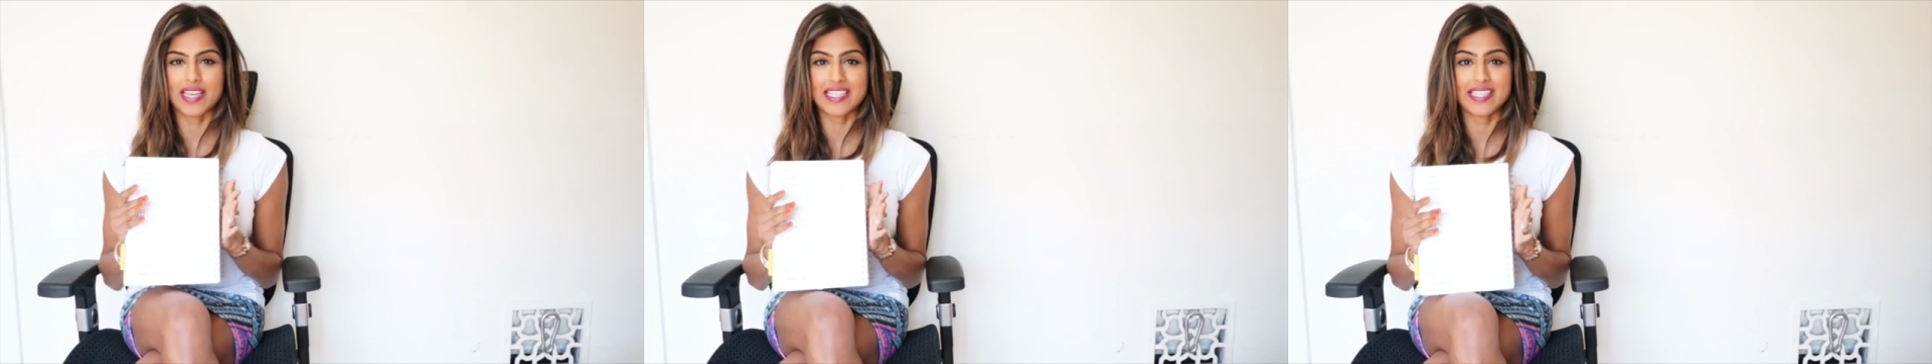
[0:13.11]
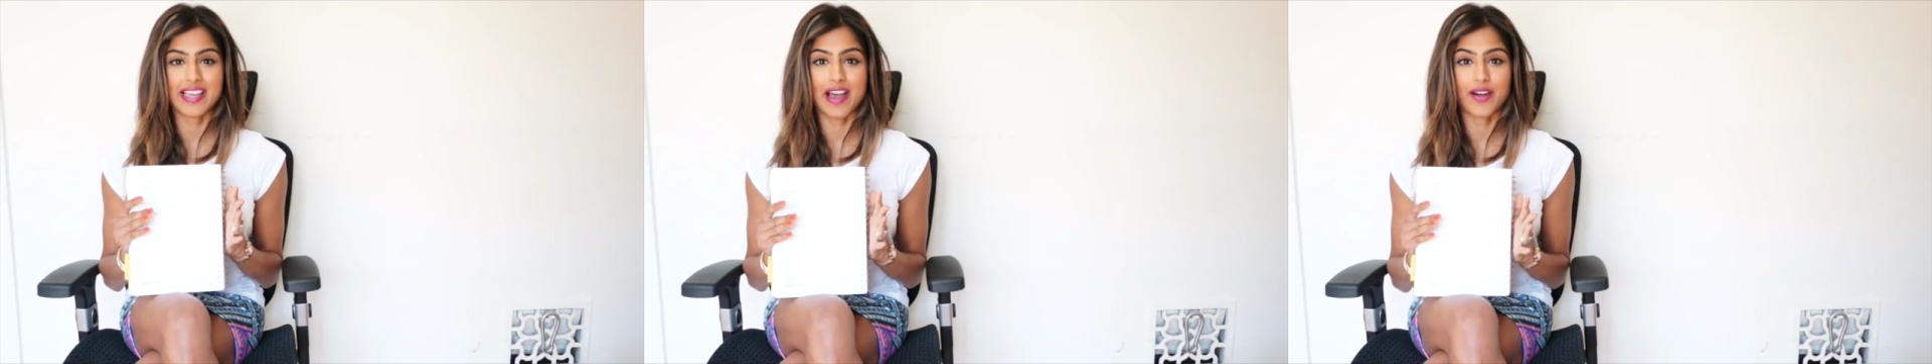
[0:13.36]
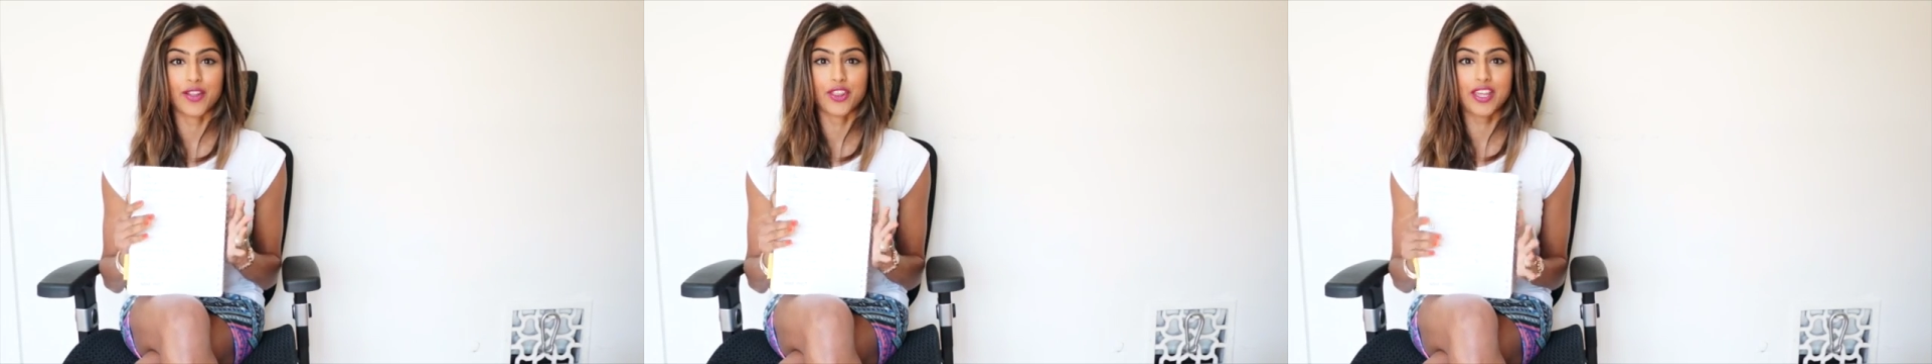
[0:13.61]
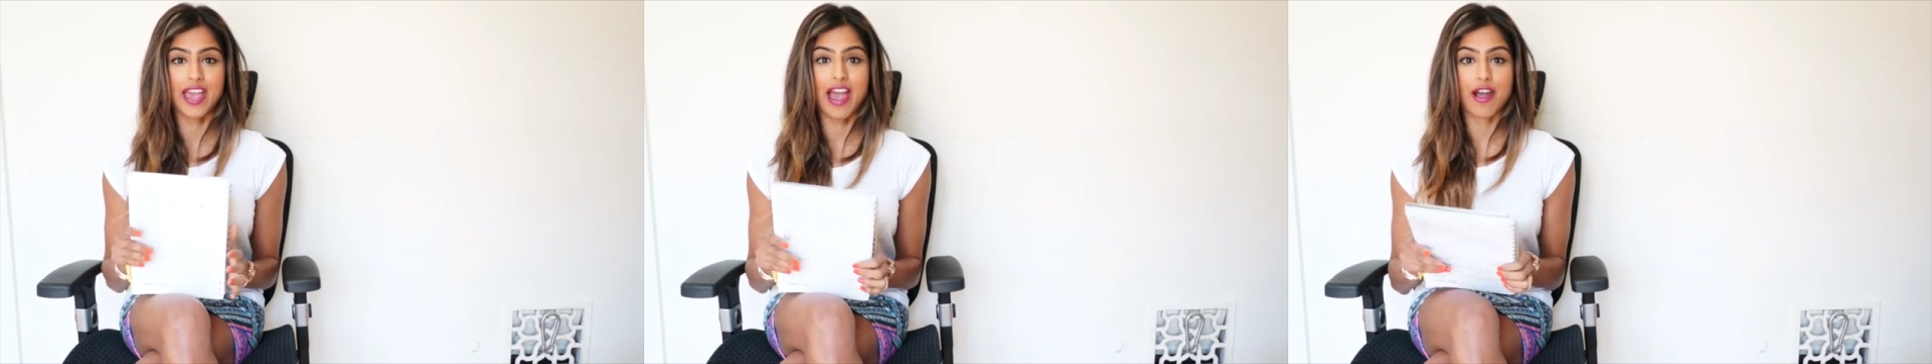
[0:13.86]
eating
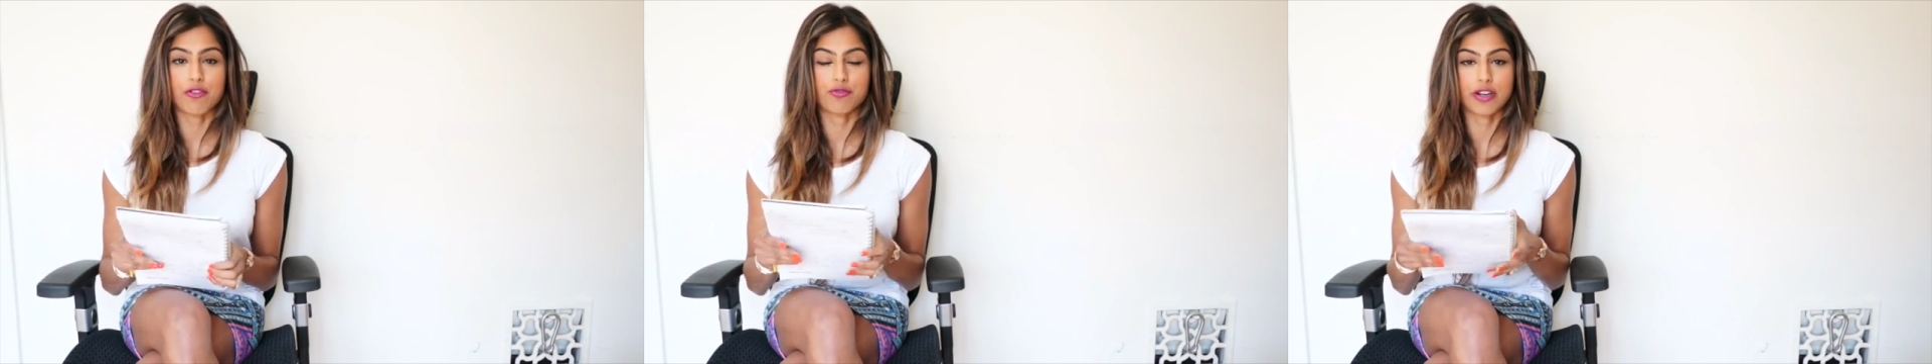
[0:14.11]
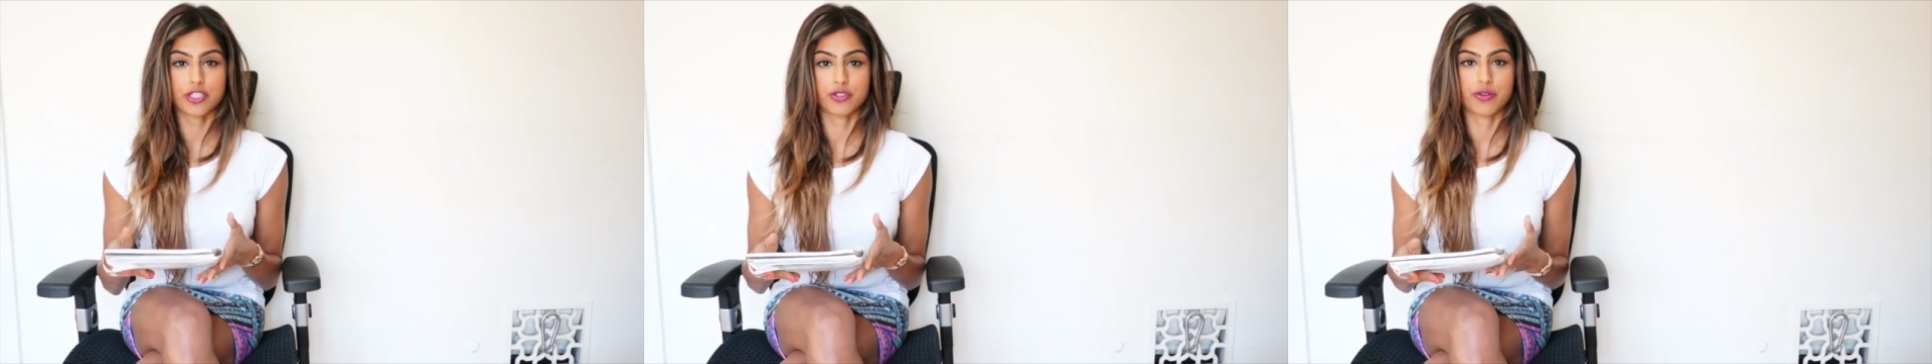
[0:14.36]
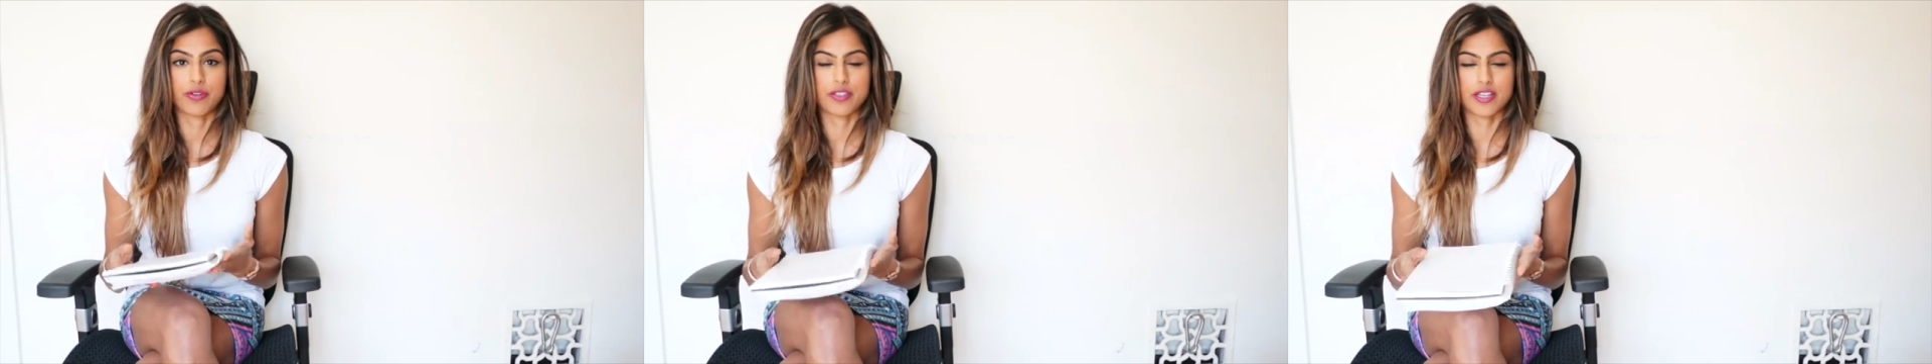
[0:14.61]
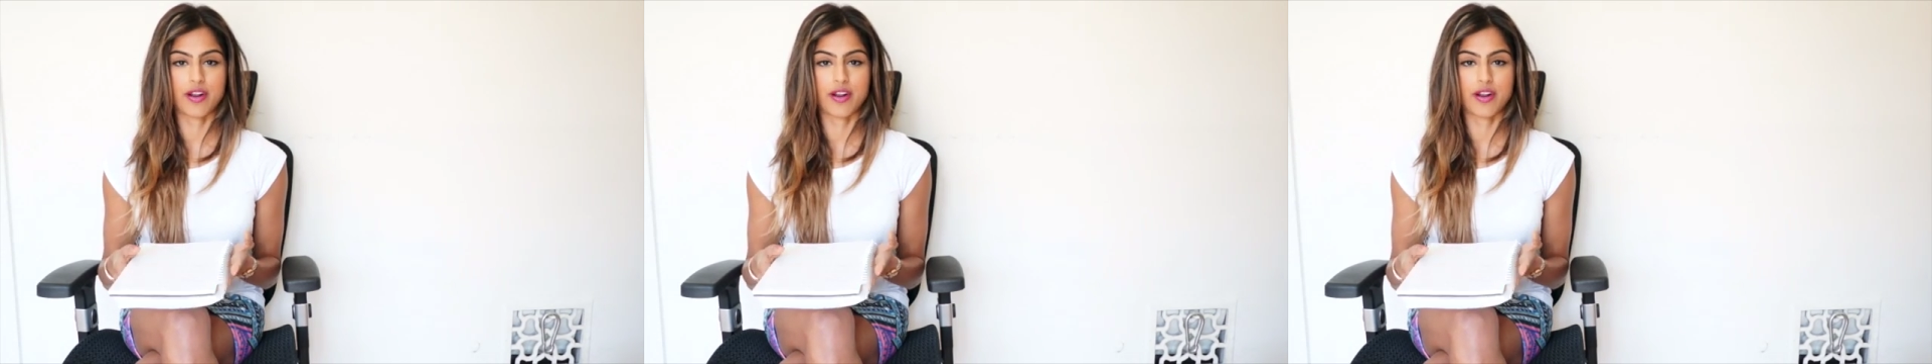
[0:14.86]
healthy at restaurants,